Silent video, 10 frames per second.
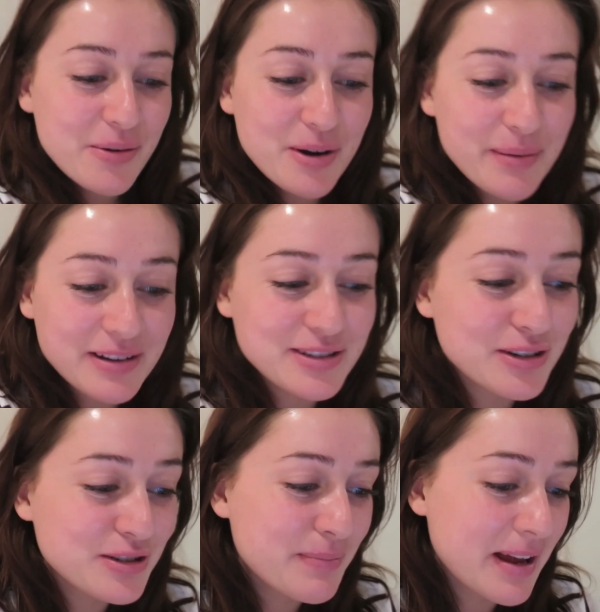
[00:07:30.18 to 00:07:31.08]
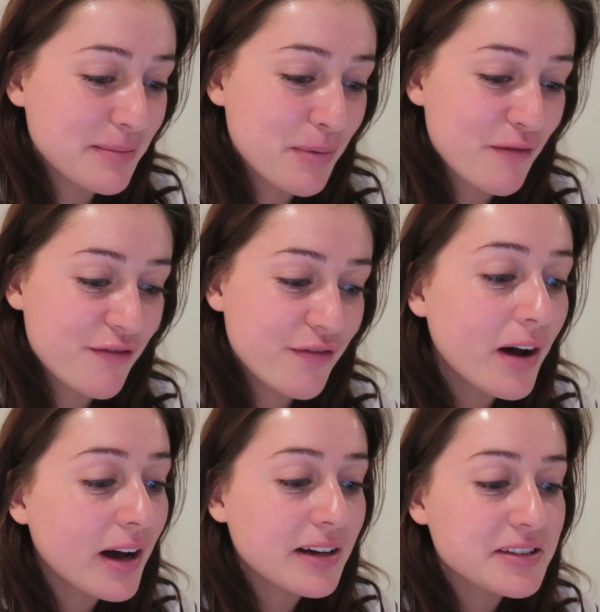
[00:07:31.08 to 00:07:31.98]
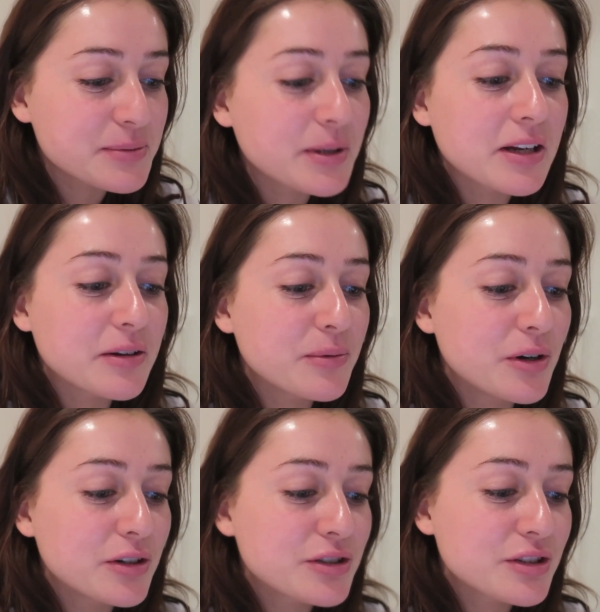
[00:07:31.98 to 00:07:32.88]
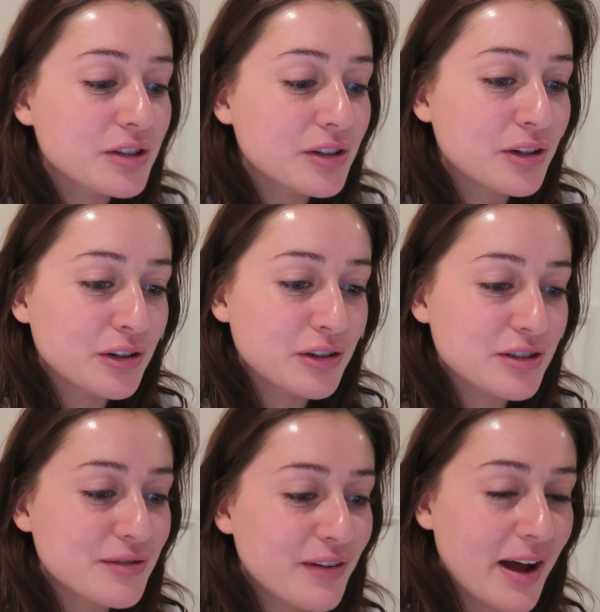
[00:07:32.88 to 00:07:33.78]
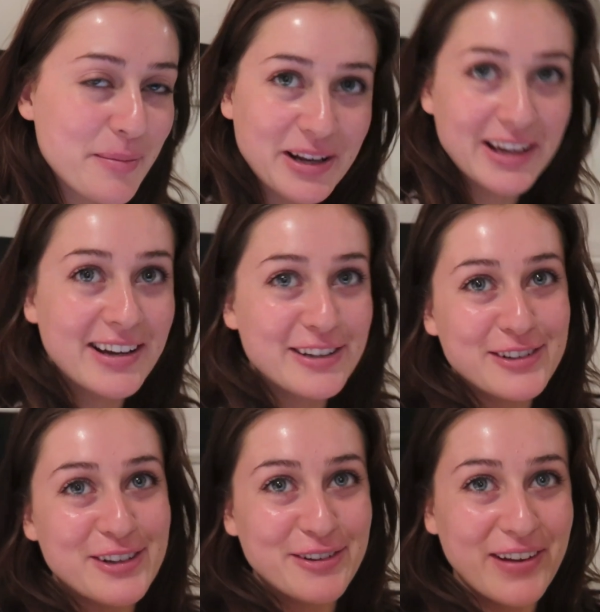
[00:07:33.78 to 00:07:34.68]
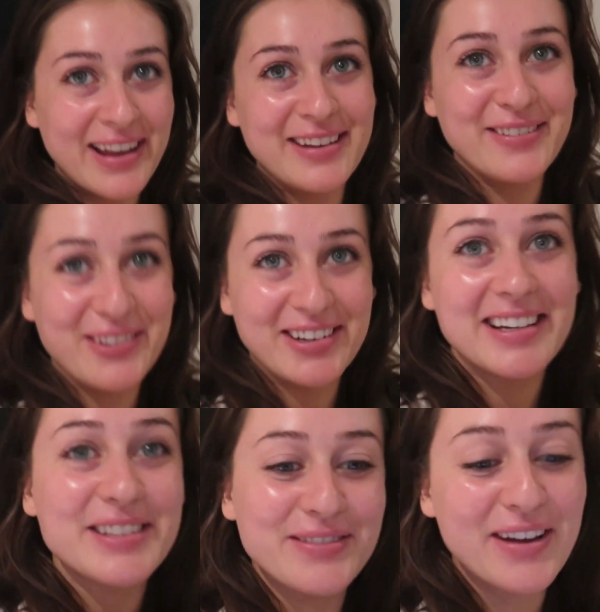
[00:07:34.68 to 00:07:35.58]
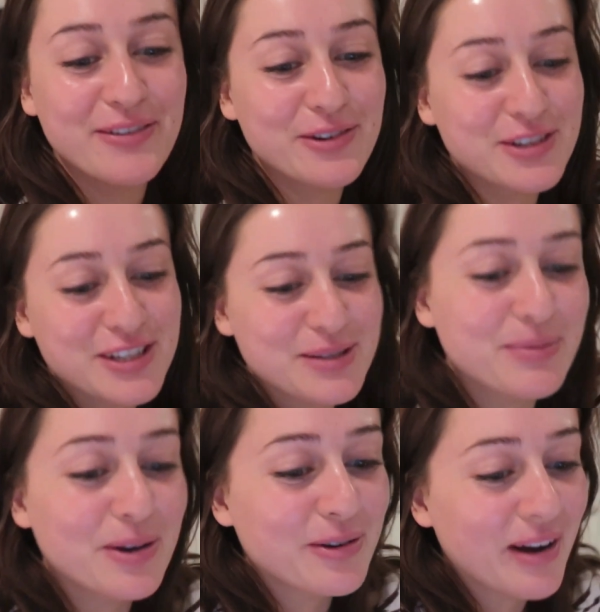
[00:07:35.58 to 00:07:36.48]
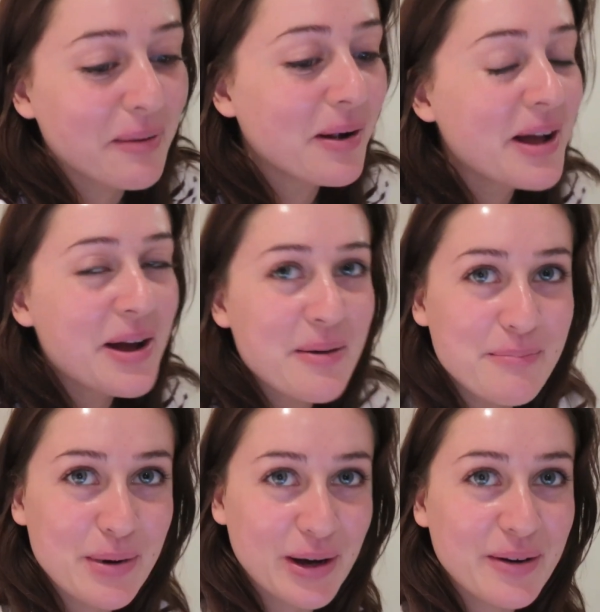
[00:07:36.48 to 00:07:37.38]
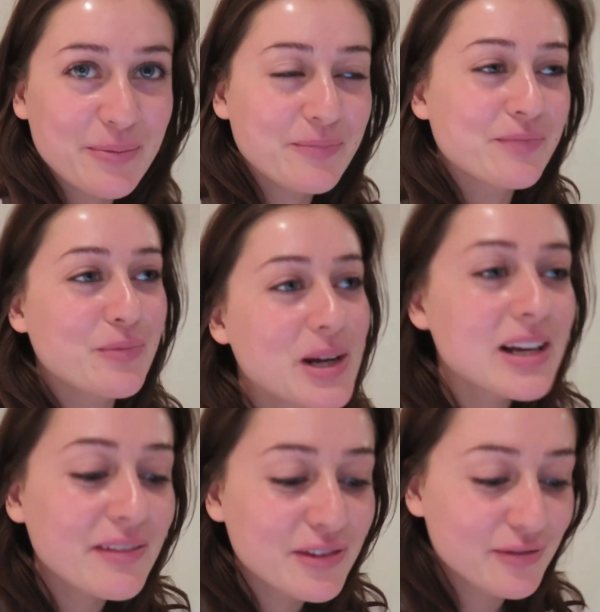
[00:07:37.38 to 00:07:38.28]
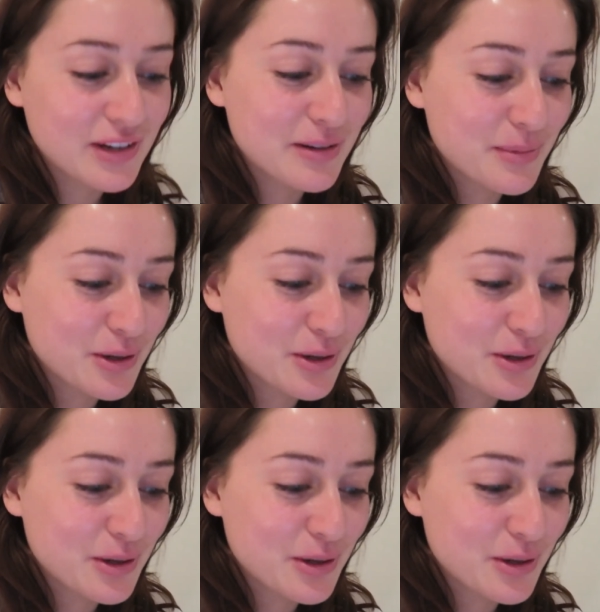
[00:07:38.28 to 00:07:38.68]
We're about to go to bed, but first we're going to watch Long Lost Family. I don't know if any of you guys have ever watched this programme, but we love Davina